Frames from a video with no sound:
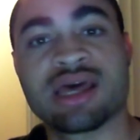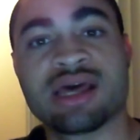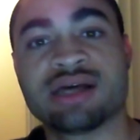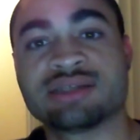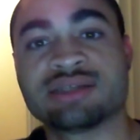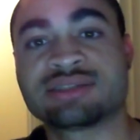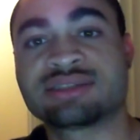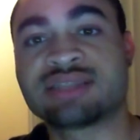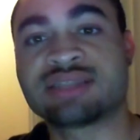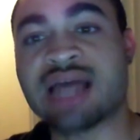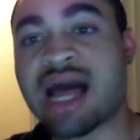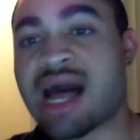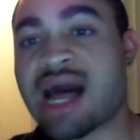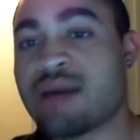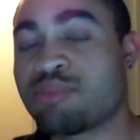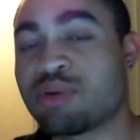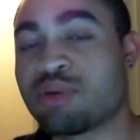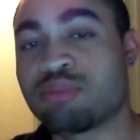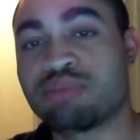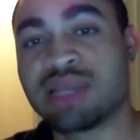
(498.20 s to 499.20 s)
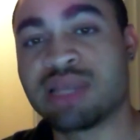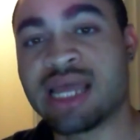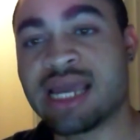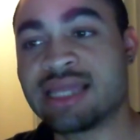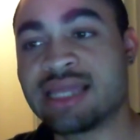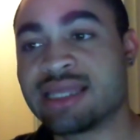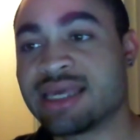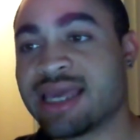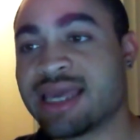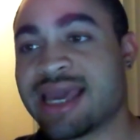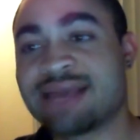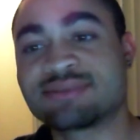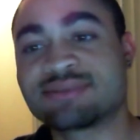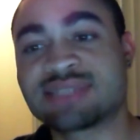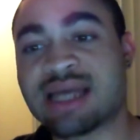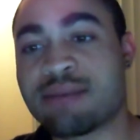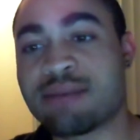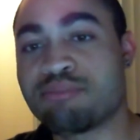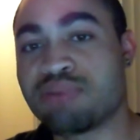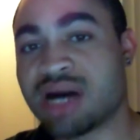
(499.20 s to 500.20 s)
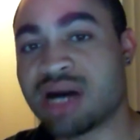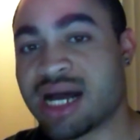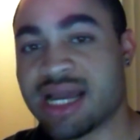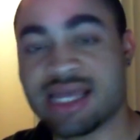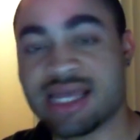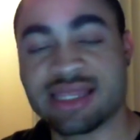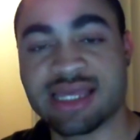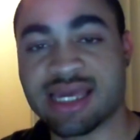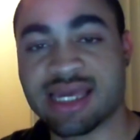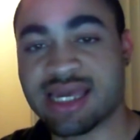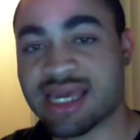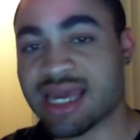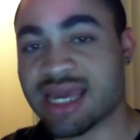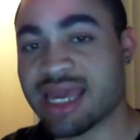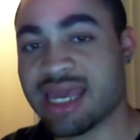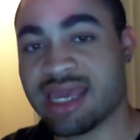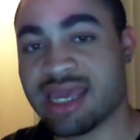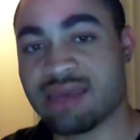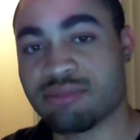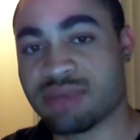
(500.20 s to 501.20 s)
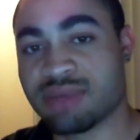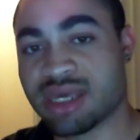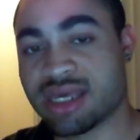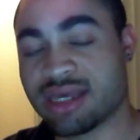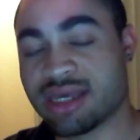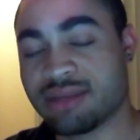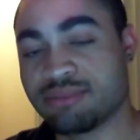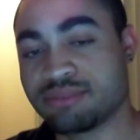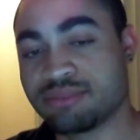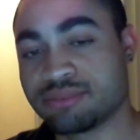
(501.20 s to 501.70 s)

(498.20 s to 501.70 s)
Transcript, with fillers: stop playing the game, stop buying the game, man?